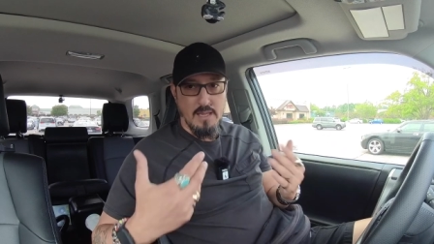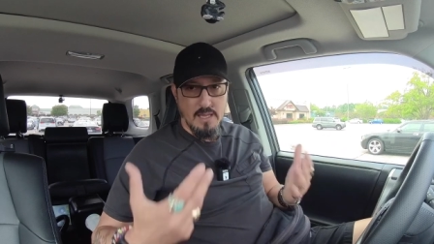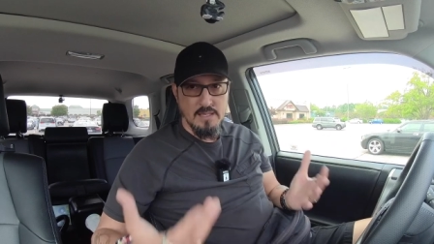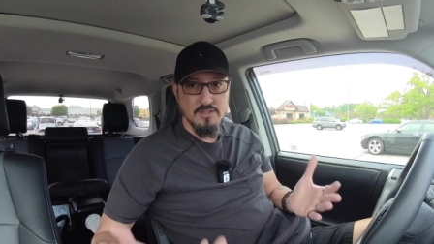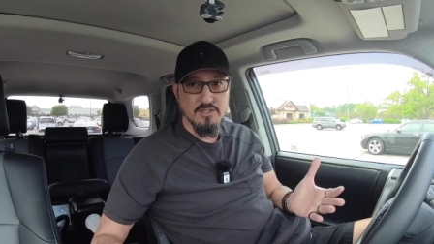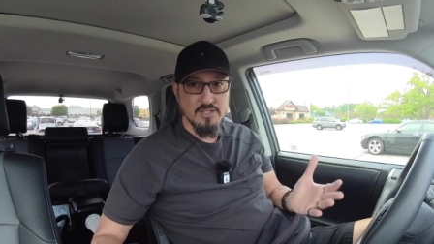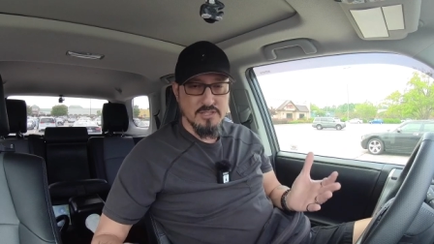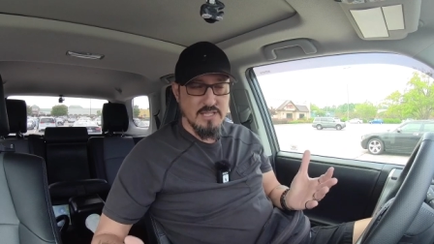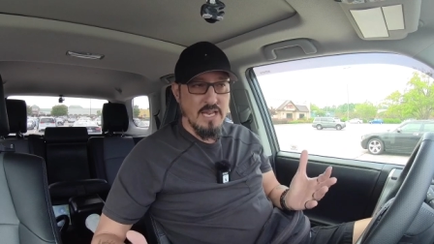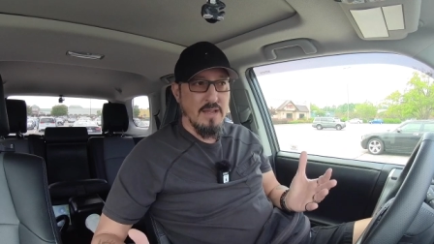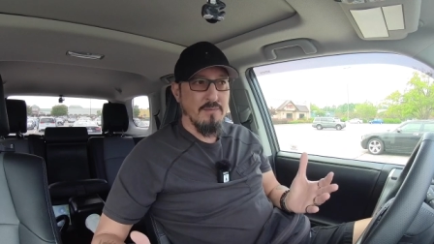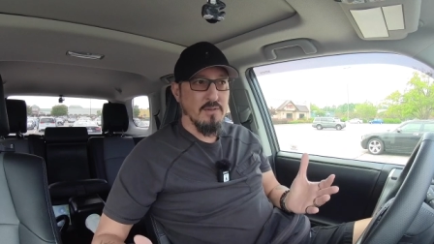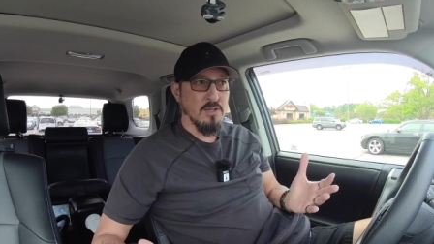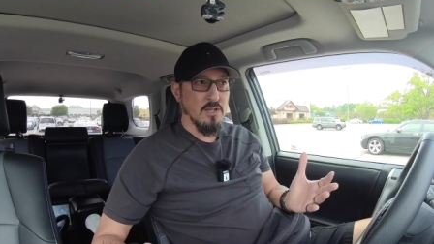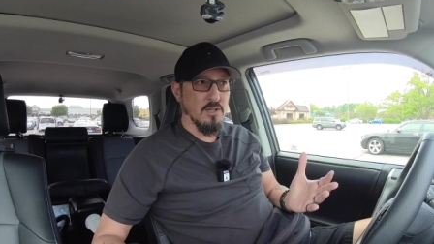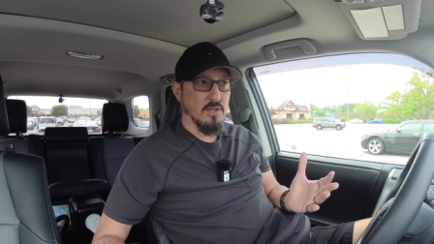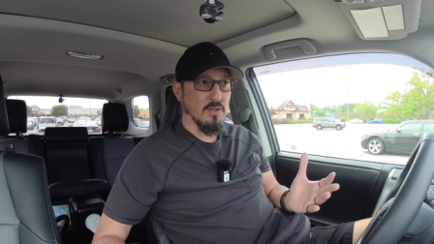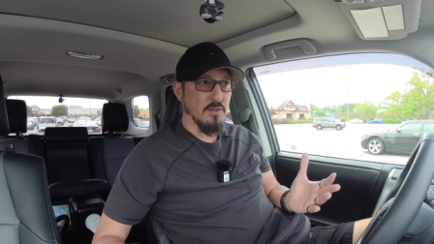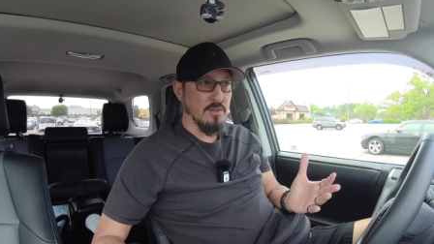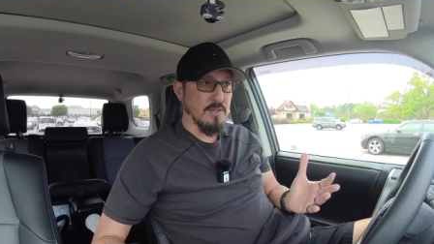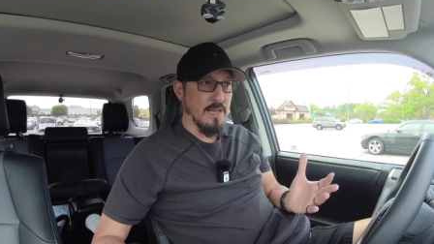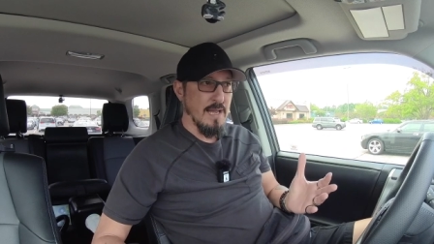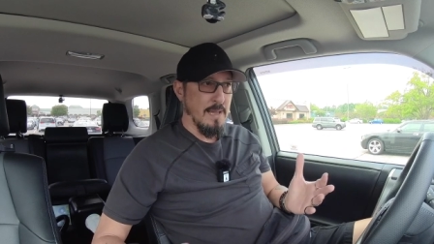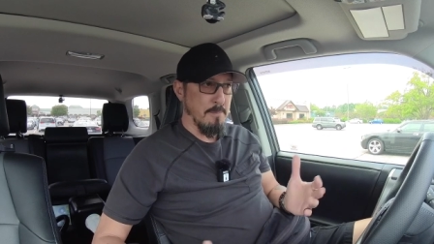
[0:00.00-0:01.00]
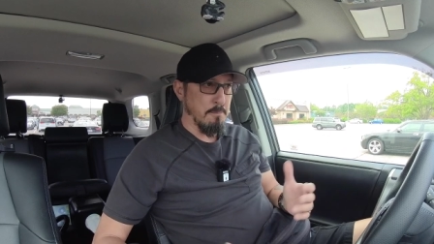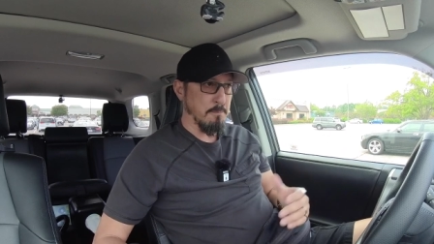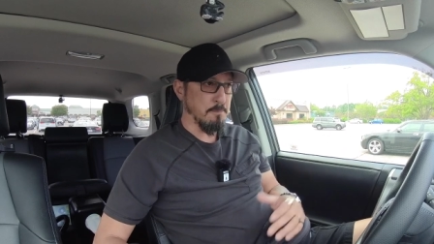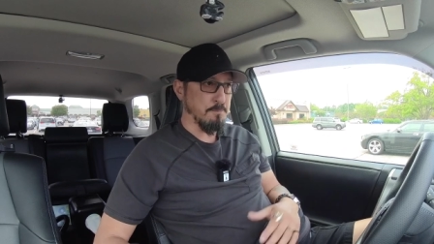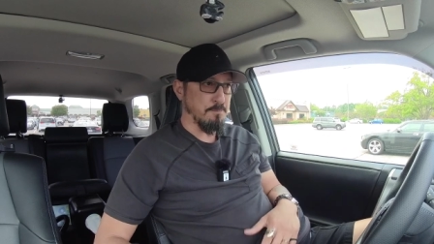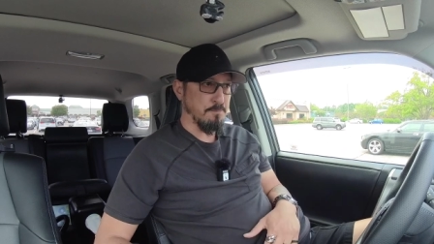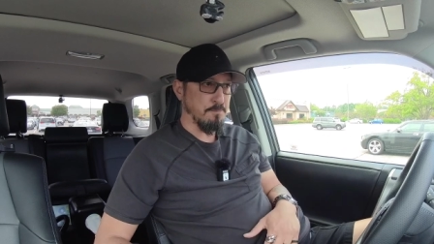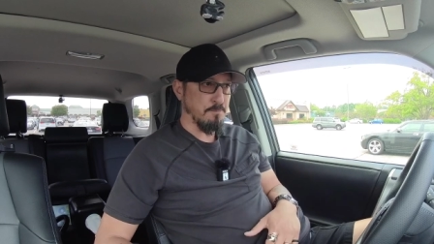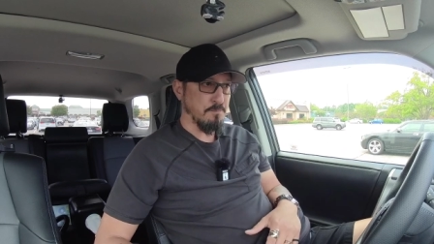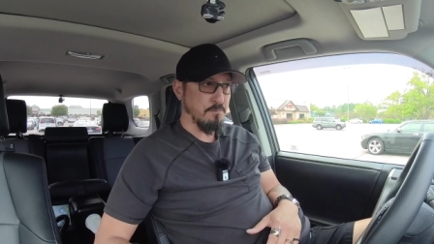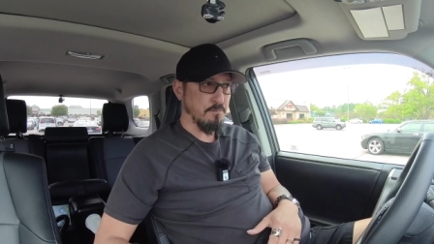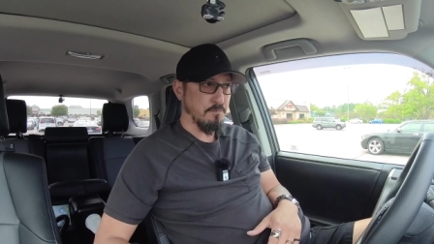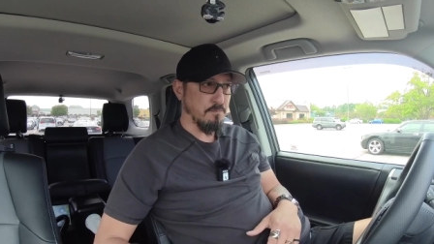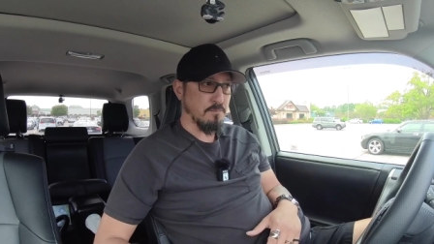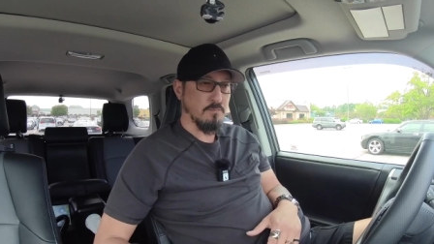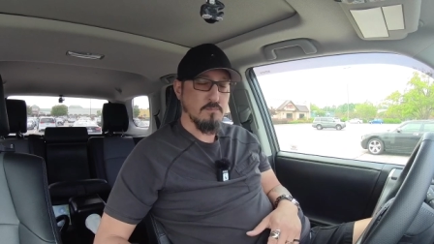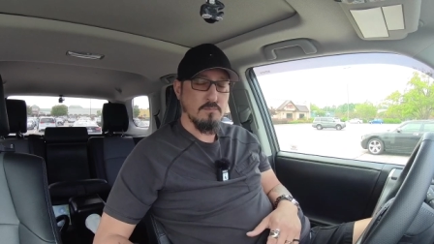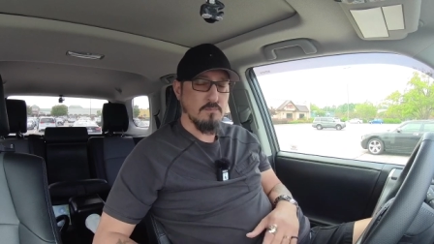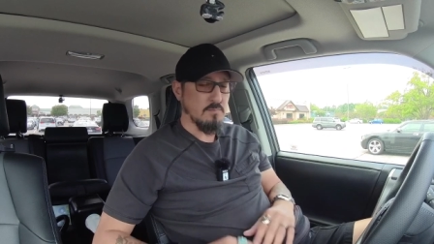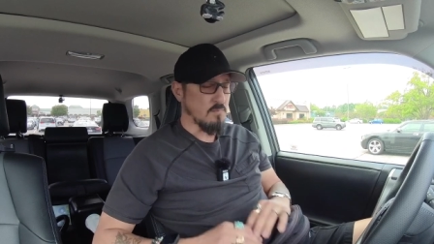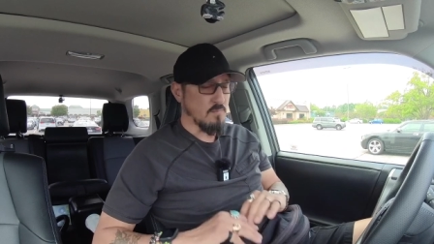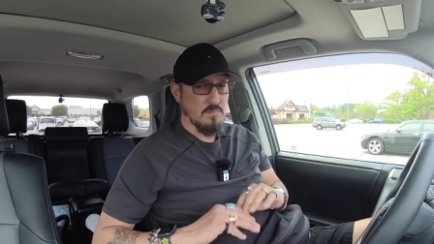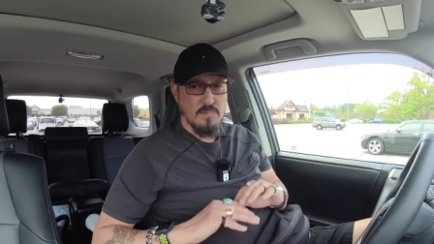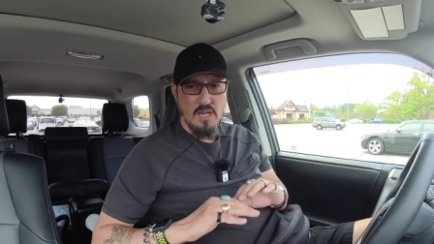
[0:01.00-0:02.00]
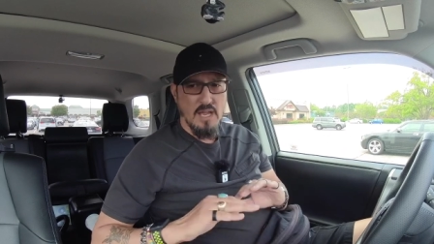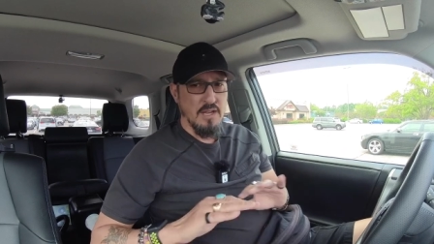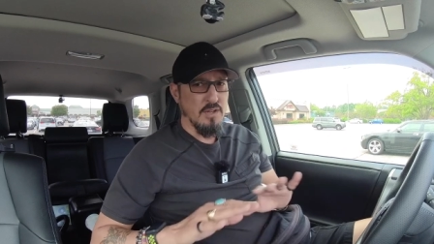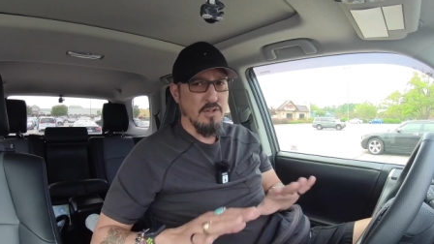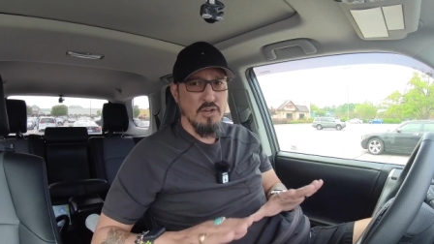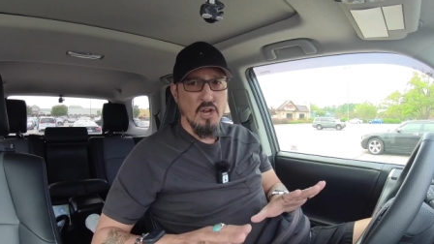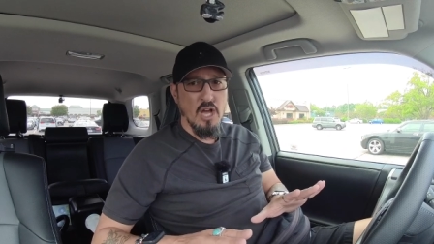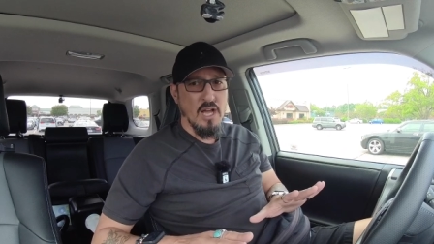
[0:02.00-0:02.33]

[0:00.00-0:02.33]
and just having a good time and